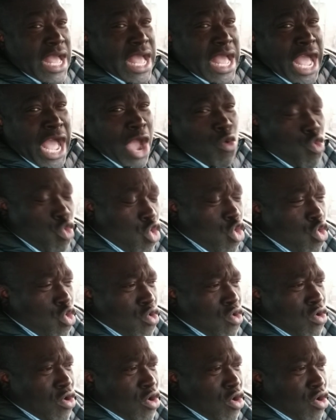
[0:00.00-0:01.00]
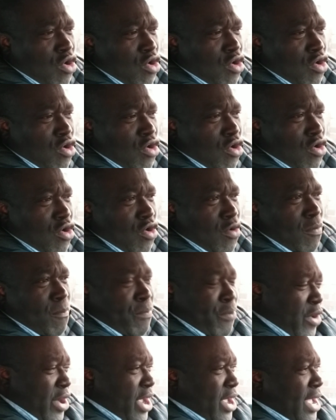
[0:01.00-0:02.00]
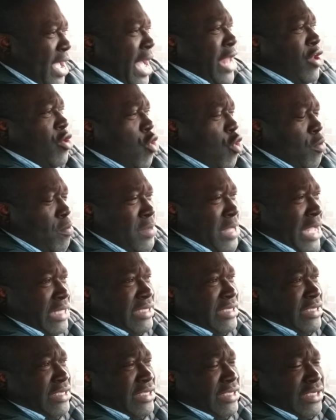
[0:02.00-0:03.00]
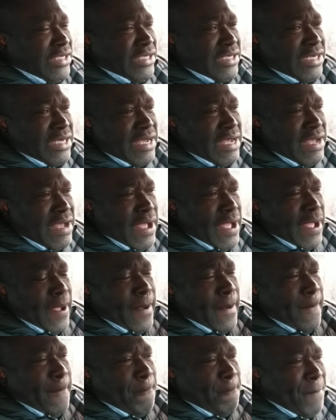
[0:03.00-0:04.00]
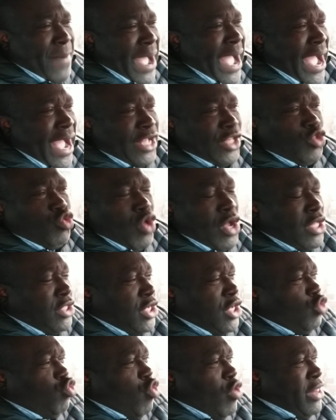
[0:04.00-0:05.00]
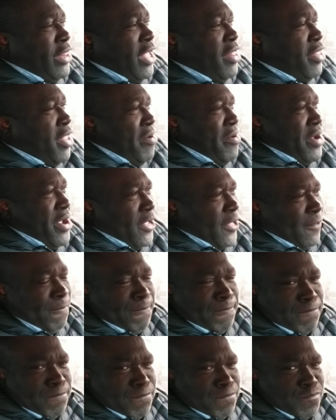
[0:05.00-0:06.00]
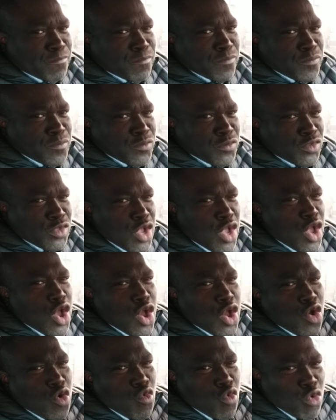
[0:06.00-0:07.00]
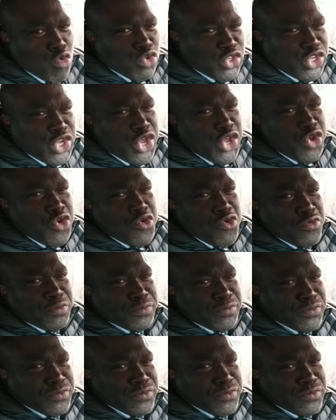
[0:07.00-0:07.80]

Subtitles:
I will pray and hope that by 2023, we will see you